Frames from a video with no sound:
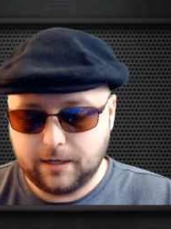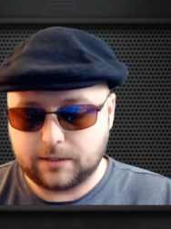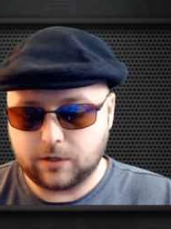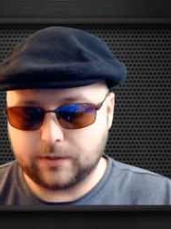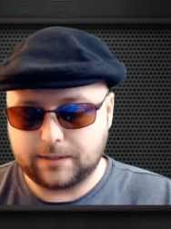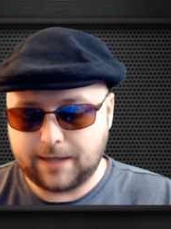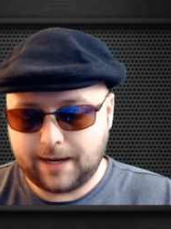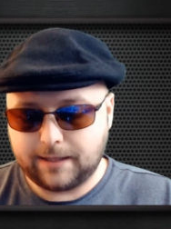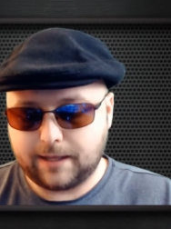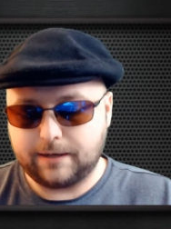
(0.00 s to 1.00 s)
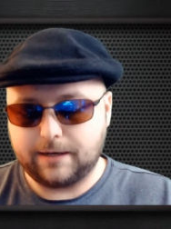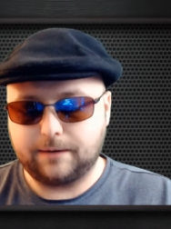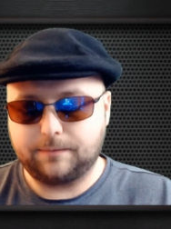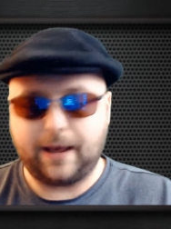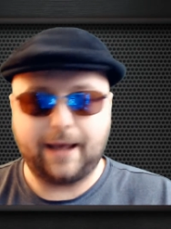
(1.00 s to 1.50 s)
so instead they
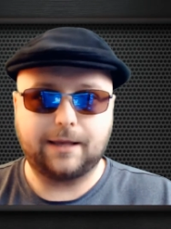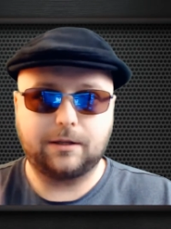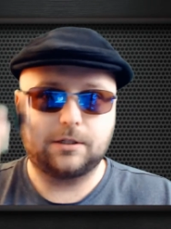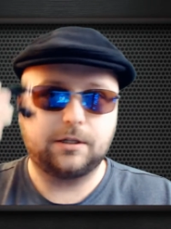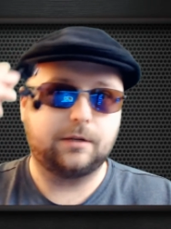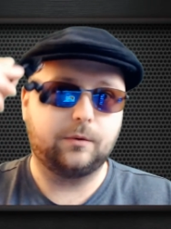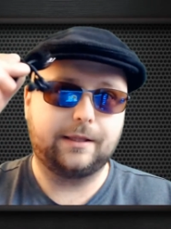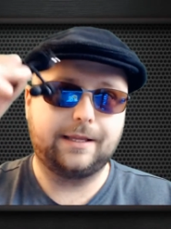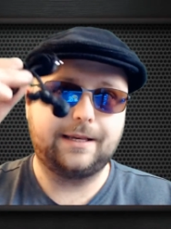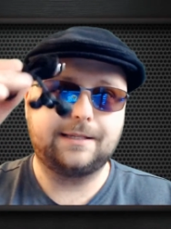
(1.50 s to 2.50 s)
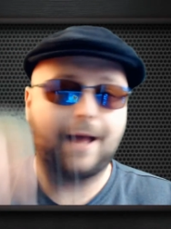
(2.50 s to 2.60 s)
did package it with these.